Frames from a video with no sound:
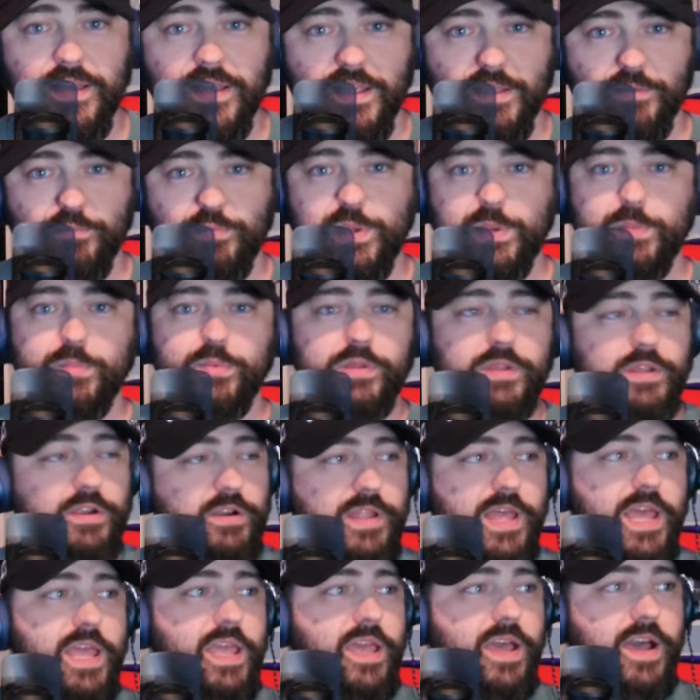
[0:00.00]
People are
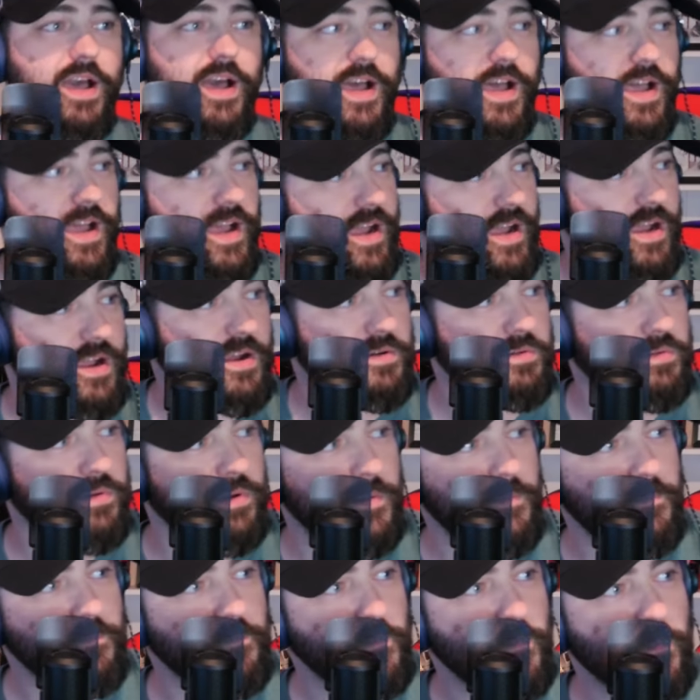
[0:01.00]
like,
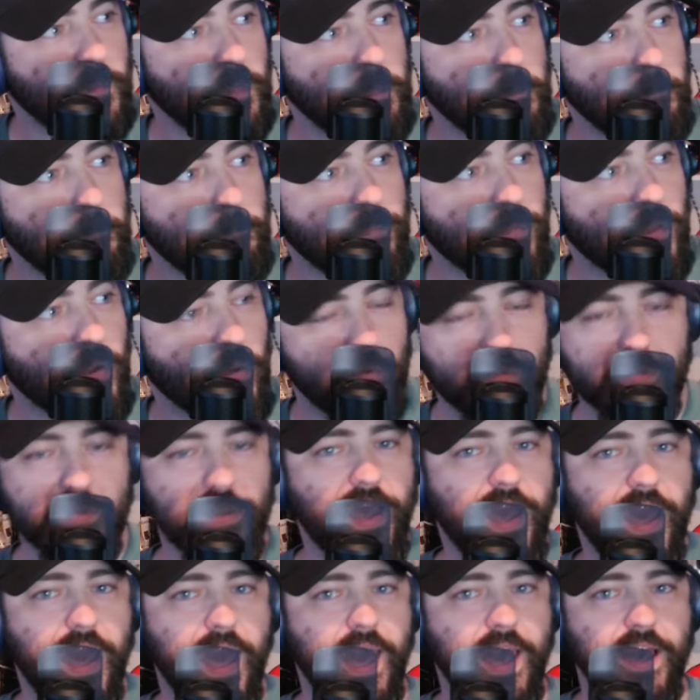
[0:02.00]
what the
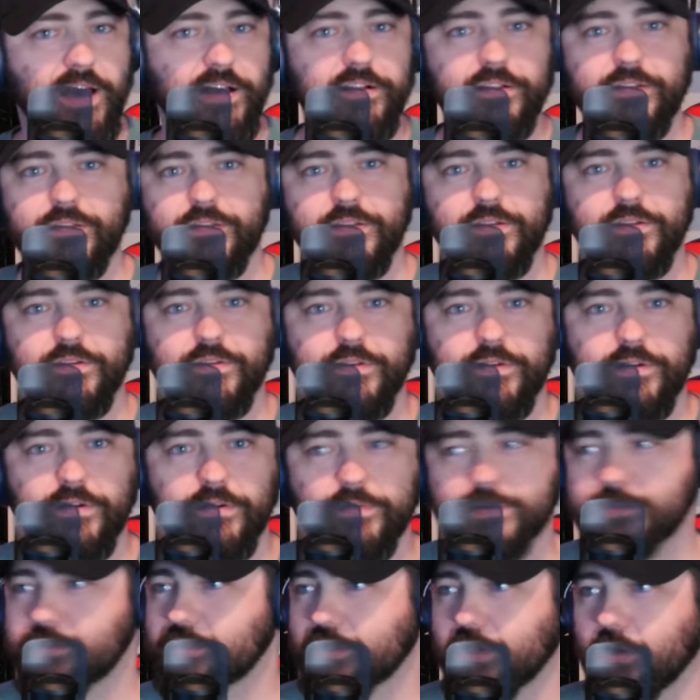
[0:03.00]
hell?
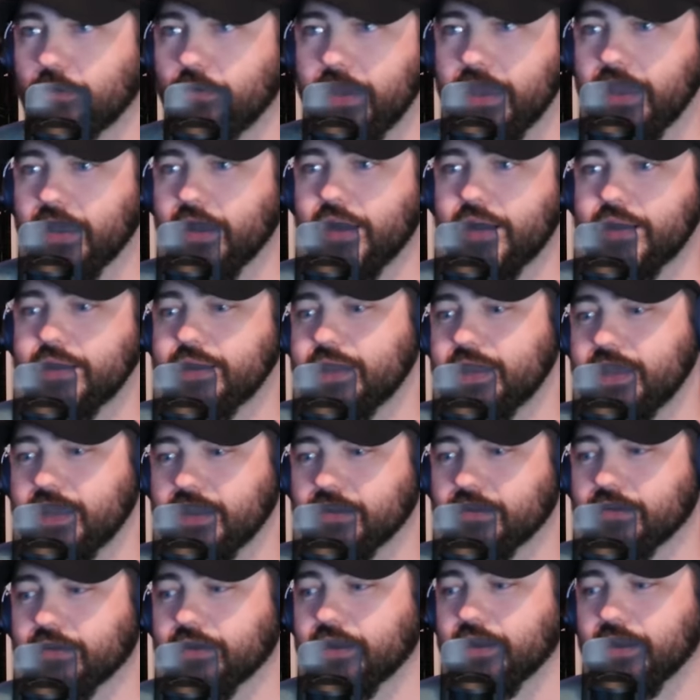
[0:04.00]
What's going on
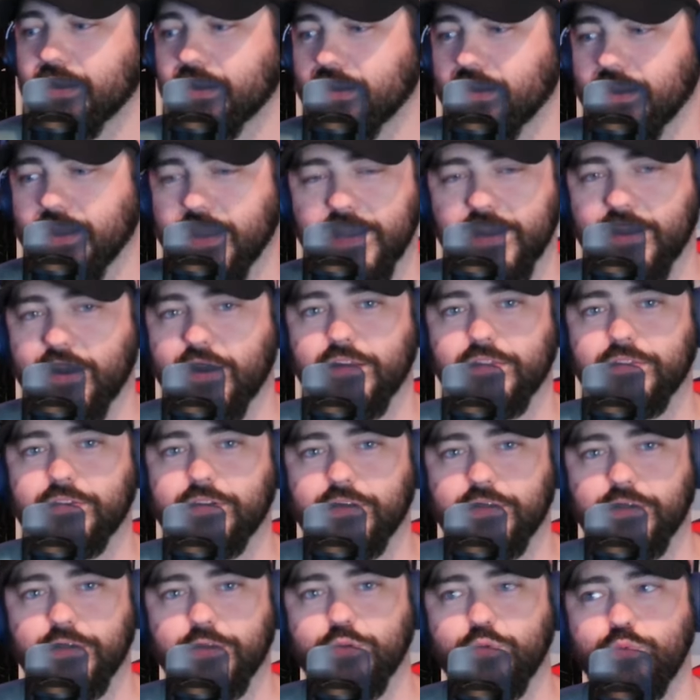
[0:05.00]
here in our
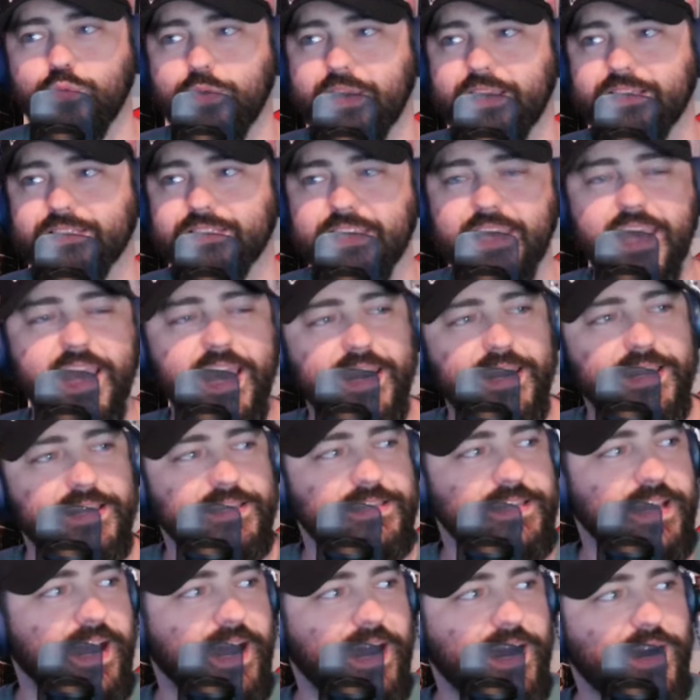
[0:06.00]
little Louisiana
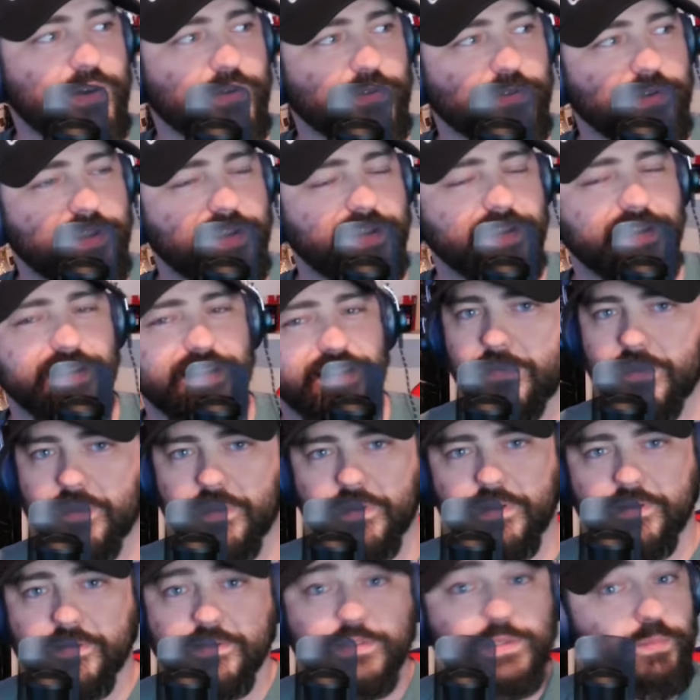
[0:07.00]
town?
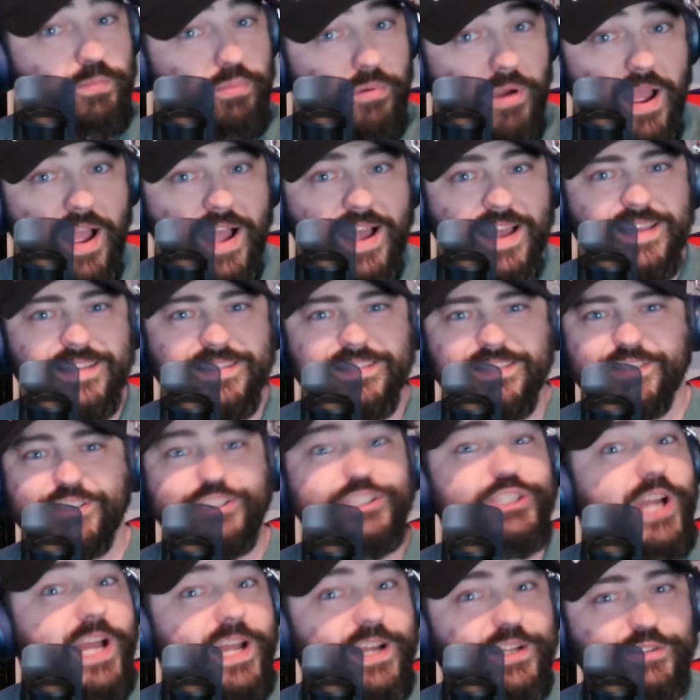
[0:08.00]
Surprise,
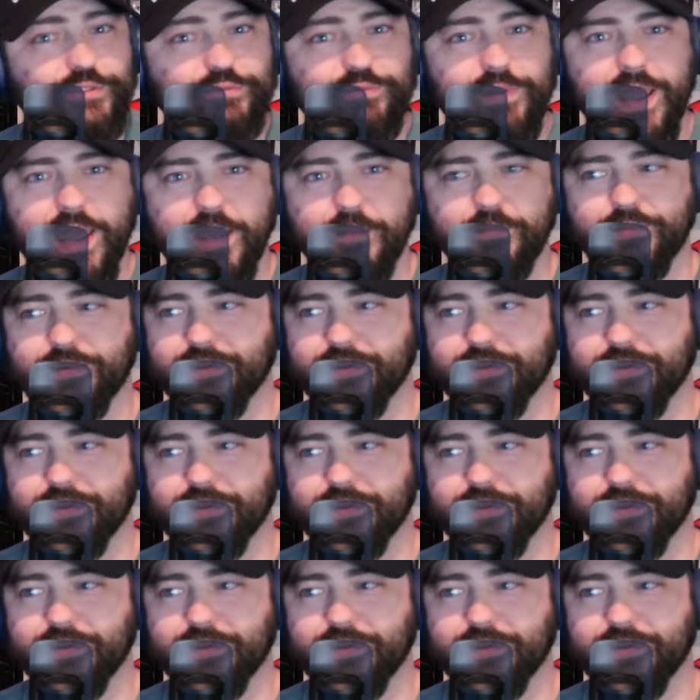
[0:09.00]
child rape.